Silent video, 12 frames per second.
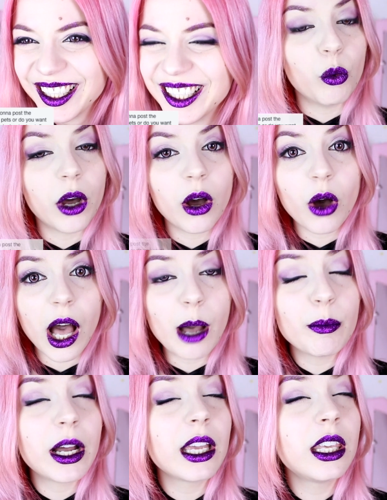Well,
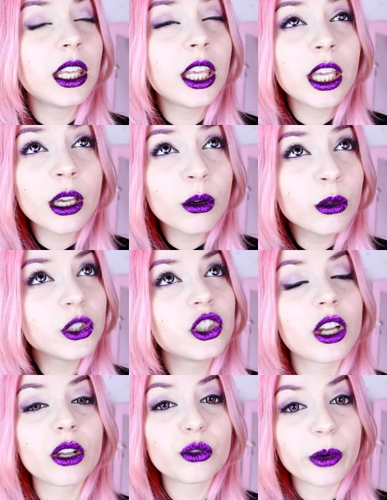I'm a
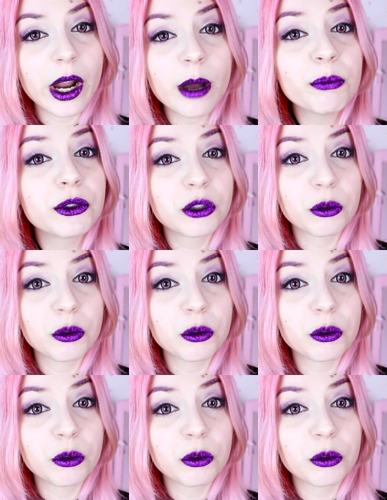huge Trump